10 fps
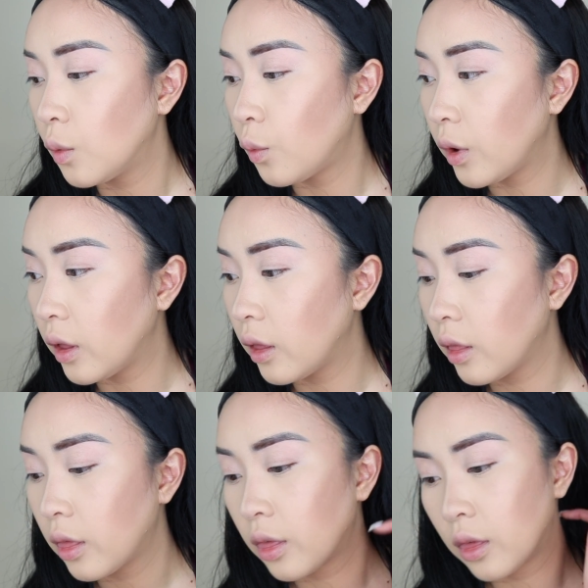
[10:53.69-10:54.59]

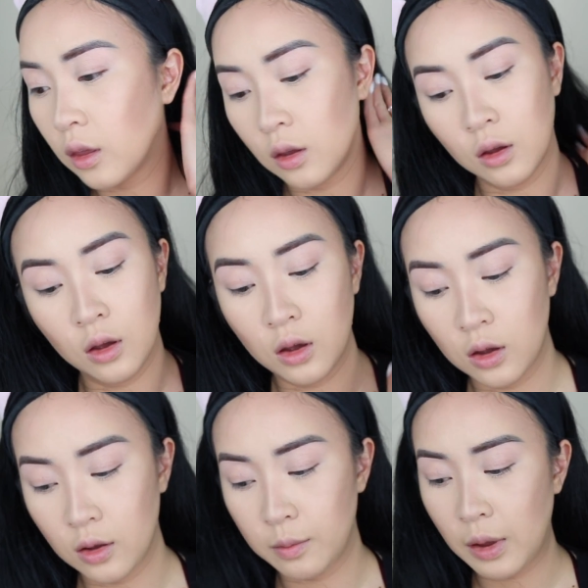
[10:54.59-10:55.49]
with,
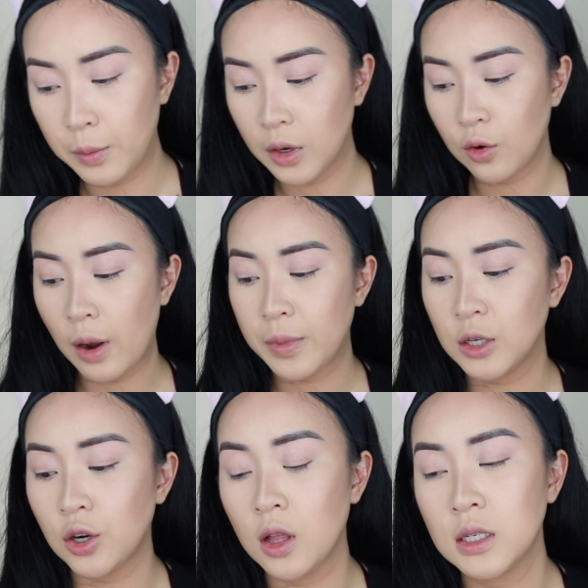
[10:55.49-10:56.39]
I'm gonna grab that
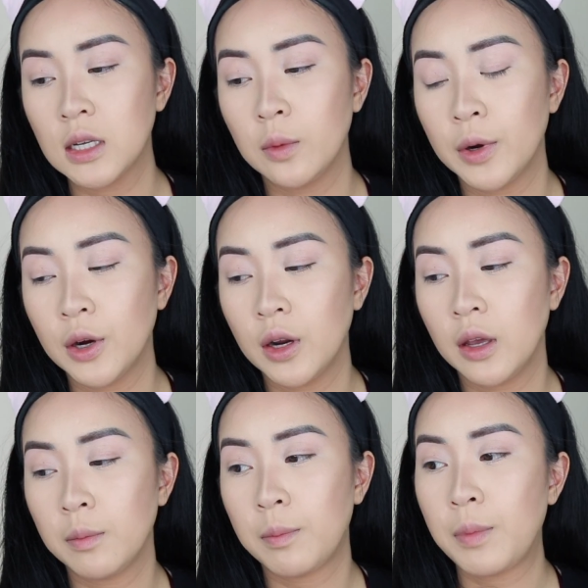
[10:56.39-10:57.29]
Charlotte
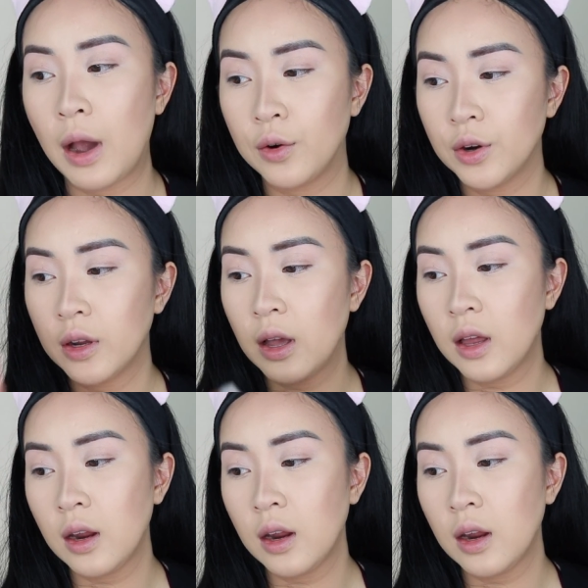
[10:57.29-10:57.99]
Tilbury powder again,